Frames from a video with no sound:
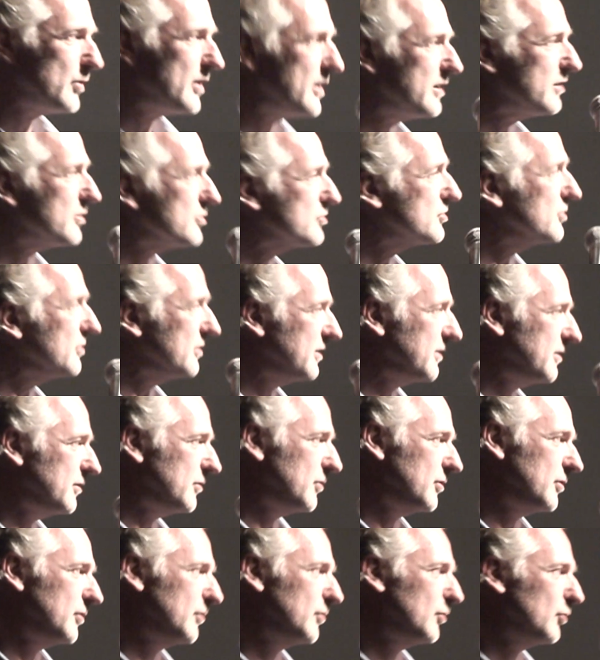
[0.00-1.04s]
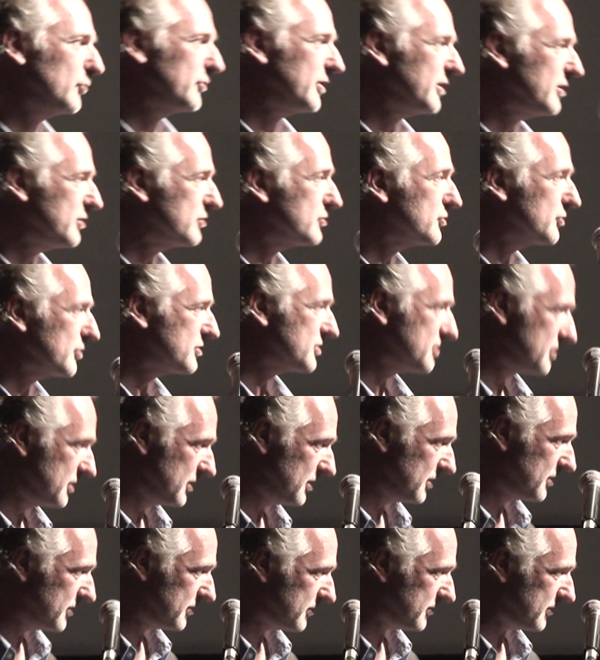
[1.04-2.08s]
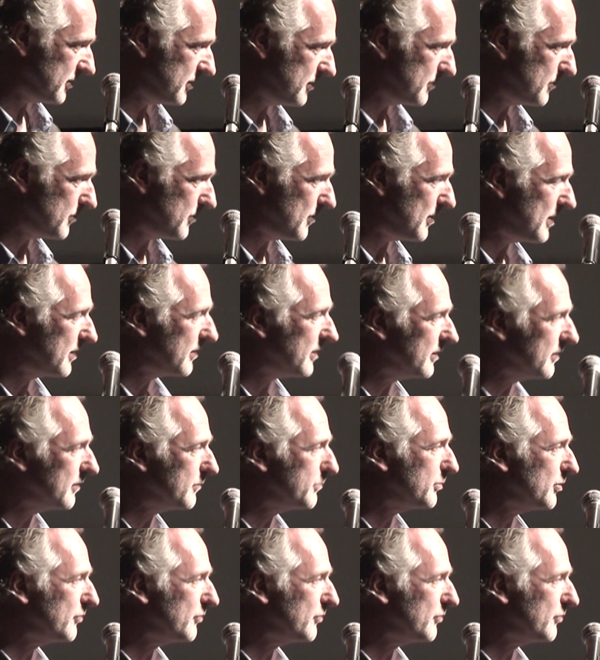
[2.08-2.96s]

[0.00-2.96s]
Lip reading: way you already succeeded in making